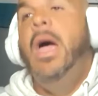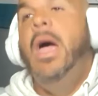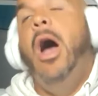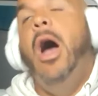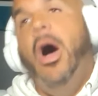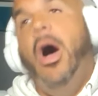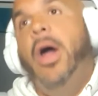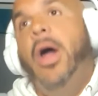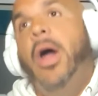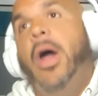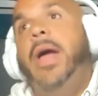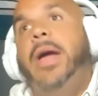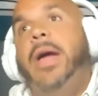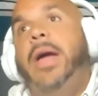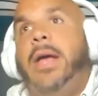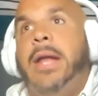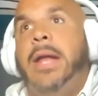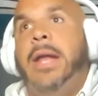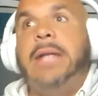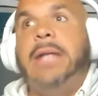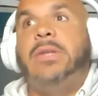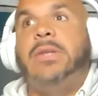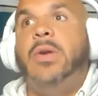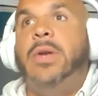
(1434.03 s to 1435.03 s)
Oh yeah, and that's
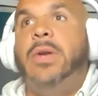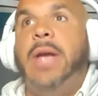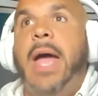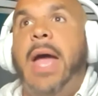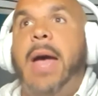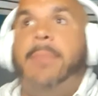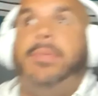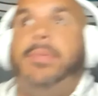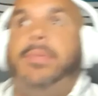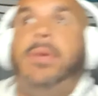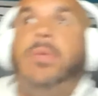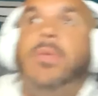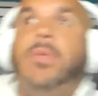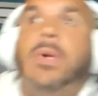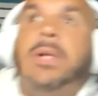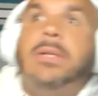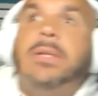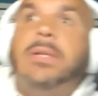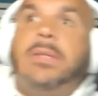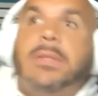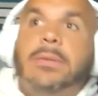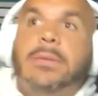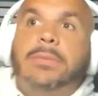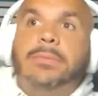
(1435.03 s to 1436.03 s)
only happened
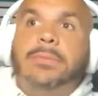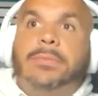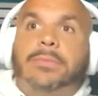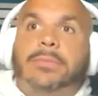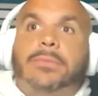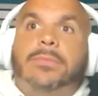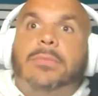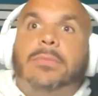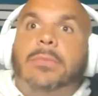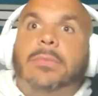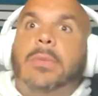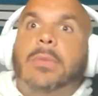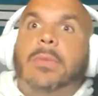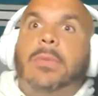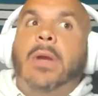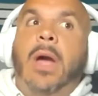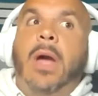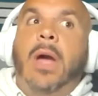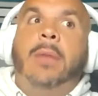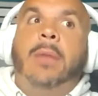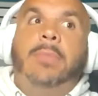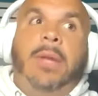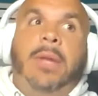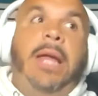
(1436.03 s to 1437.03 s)
once.
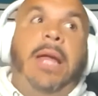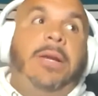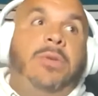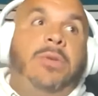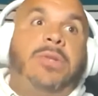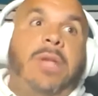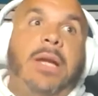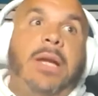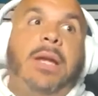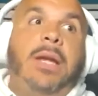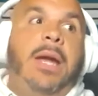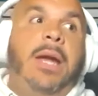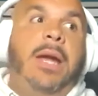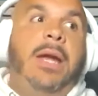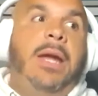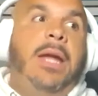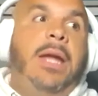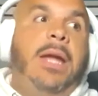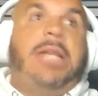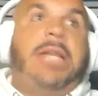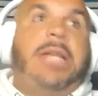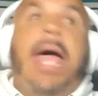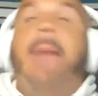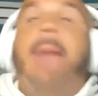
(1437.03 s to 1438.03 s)
Like you say, yeah,
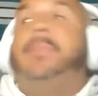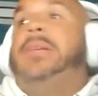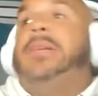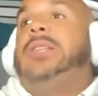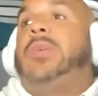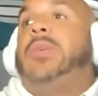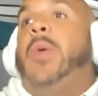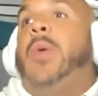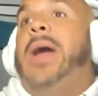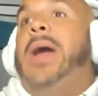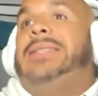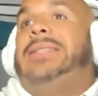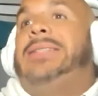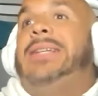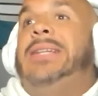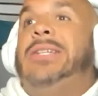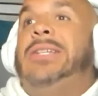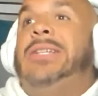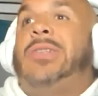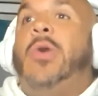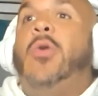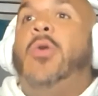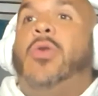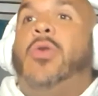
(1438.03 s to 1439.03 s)
it's happened twice in
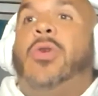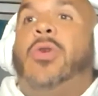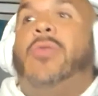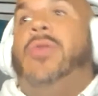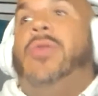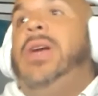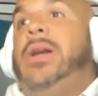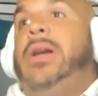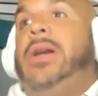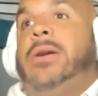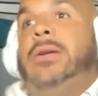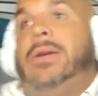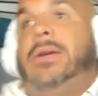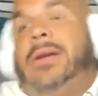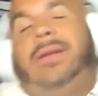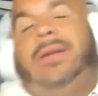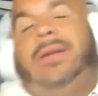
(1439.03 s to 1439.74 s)
his whole career, and